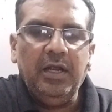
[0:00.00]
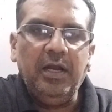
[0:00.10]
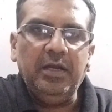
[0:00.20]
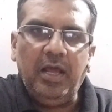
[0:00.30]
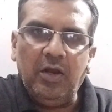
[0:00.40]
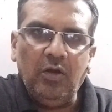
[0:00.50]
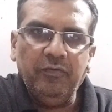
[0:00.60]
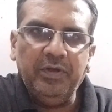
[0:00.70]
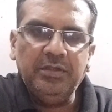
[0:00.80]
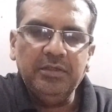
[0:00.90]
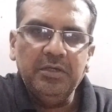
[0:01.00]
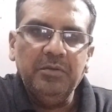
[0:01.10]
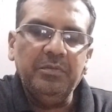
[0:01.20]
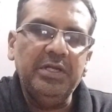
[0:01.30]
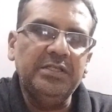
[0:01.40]
And along with,
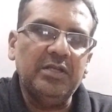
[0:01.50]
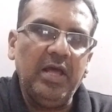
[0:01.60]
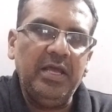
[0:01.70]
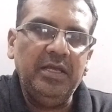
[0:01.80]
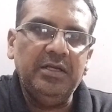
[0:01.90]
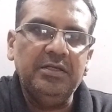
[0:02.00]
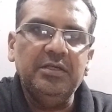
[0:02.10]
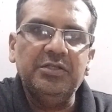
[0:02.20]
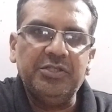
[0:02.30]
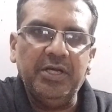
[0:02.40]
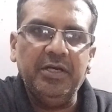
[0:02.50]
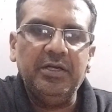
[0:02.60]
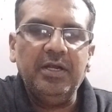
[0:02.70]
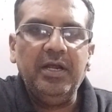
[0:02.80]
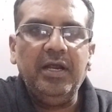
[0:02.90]
please like,
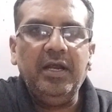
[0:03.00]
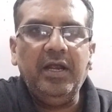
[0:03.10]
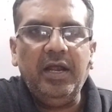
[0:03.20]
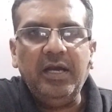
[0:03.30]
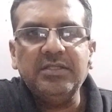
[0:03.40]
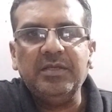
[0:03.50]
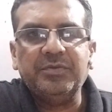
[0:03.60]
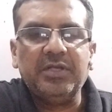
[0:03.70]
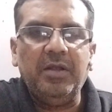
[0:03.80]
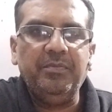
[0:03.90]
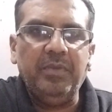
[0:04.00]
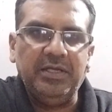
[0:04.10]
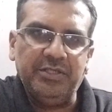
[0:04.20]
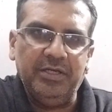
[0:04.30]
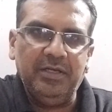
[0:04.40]
share and subscribe
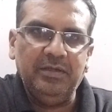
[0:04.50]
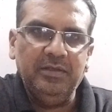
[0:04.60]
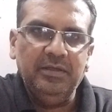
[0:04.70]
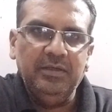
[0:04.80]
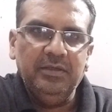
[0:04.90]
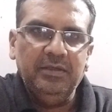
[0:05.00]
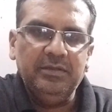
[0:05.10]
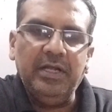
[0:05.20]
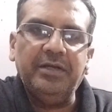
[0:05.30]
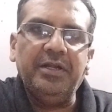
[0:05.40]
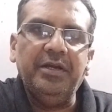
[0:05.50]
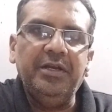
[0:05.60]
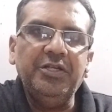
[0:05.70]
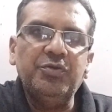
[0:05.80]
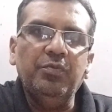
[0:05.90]
my channel. That can
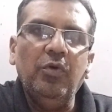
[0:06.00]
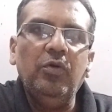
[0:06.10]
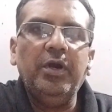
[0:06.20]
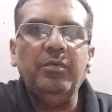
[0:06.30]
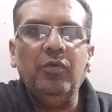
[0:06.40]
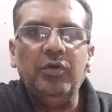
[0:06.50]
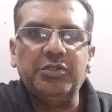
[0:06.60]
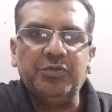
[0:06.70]
reach more and more